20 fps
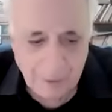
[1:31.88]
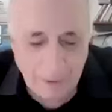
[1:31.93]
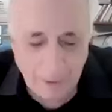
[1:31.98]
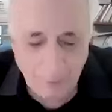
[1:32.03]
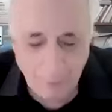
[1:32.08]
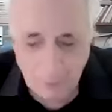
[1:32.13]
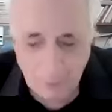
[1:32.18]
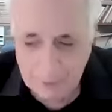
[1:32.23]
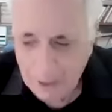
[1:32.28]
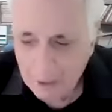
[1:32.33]

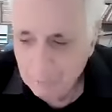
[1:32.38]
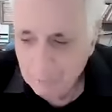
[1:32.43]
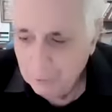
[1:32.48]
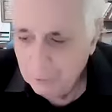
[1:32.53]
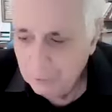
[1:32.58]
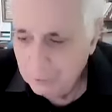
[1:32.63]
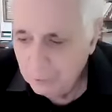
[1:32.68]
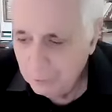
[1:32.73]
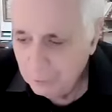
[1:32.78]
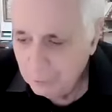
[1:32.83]
What I
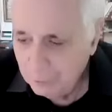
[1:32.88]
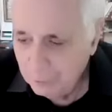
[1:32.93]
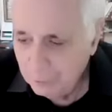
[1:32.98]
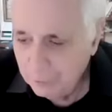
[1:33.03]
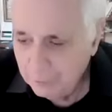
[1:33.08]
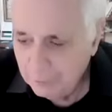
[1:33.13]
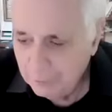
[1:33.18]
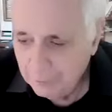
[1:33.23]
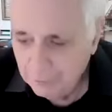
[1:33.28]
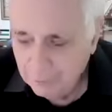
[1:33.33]
will
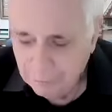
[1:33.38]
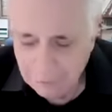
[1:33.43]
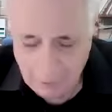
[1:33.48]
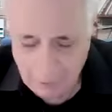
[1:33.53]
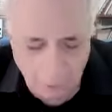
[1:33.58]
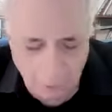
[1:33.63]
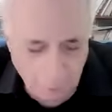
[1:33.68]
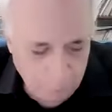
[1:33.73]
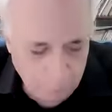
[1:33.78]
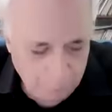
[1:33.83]
do,
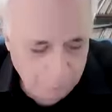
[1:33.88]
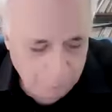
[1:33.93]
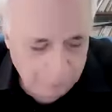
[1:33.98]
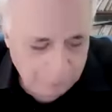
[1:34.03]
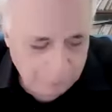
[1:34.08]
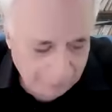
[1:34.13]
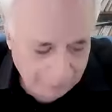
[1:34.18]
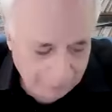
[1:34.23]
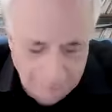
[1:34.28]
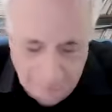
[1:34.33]

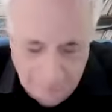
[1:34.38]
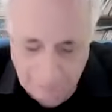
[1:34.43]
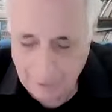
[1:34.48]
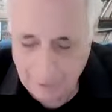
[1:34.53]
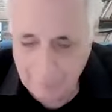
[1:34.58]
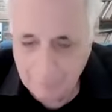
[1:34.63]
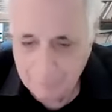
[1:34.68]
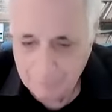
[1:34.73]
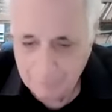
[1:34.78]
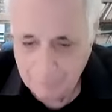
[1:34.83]
hopefully
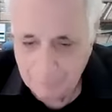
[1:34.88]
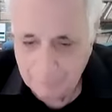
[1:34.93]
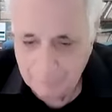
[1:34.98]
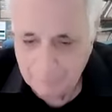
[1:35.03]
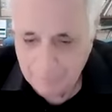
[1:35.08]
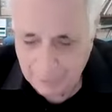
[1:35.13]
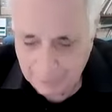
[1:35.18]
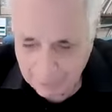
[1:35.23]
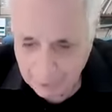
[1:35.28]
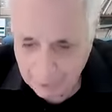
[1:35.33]
I'll
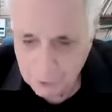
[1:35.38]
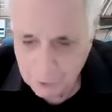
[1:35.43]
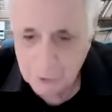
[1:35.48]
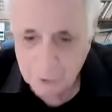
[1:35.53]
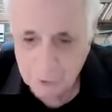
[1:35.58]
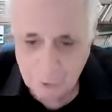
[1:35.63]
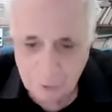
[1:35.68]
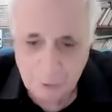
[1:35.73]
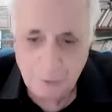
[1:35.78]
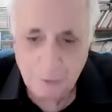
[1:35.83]

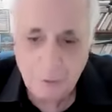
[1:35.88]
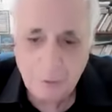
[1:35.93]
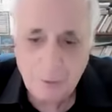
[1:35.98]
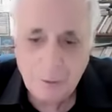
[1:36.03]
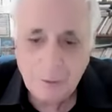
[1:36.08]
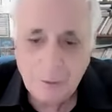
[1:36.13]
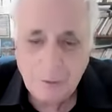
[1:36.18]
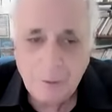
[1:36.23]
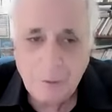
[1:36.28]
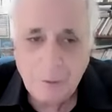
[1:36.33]
manage to
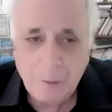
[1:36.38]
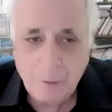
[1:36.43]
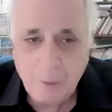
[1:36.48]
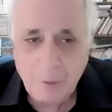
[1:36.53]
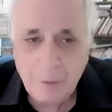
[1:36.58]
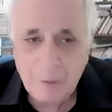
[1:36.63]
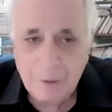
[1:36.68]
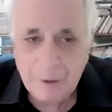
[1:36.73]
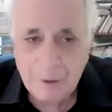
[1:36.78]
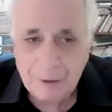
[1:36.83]
do
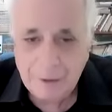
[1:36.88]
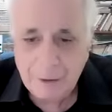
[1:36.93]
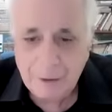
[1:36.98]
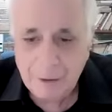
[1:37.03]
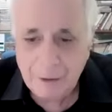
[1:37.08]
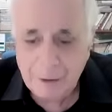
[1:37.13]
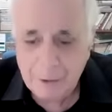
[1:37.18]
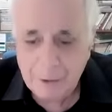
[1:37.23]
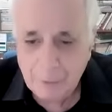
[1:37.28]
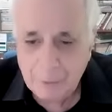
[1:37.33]
within
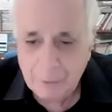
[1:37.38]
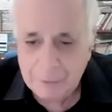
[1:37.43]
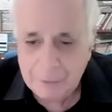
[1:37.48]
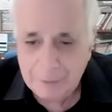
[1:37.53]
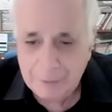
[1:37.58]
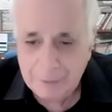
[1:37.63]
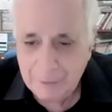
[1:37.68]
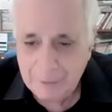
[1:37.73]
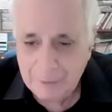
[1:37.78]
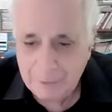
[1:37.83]

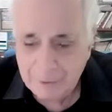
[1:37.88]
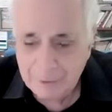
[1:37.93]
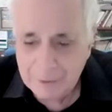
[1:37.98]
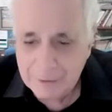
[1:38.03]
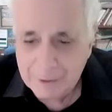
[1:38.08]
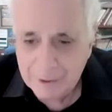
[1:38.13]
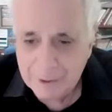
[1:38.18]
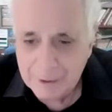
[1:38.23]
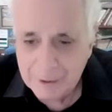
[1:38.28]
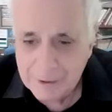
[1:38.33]
20
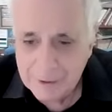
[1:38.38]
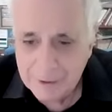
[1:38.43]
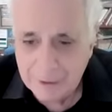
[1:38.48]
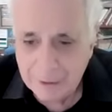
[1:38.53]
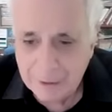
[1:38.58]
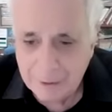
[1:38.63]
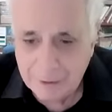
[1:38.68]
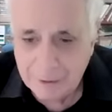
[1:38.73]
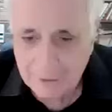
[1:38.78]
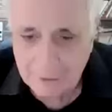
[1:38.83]
minutes, as
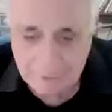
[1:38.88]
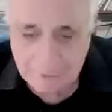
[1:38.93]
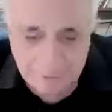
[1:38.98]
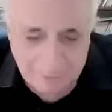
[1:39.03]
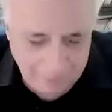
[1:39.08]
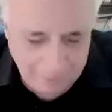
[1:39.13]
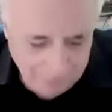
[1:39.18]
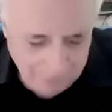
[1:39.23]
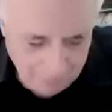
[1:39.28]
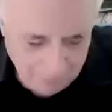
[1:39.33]

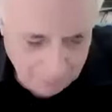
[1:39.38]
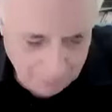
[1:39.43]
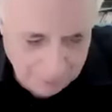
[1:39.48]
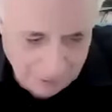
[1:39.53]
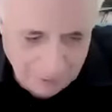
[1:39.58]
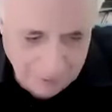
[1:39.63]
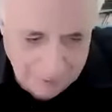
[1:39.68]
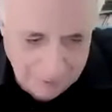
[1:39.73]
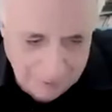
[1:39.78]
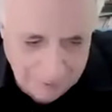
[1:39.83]
was
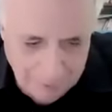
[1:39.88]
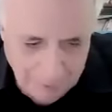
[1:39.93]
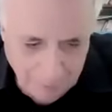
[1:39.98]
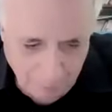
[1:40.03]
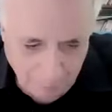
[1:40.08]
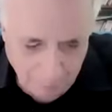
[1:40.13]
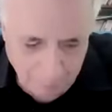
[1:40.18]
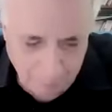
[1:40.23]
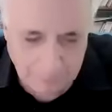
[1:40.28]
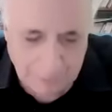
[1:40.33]
asked
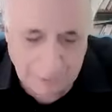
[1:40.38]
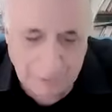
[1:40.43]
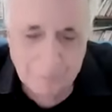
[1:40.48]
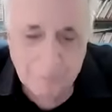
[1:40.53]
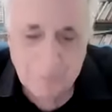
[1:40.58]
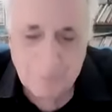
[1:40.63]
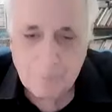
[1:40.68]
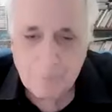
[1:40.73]
of me,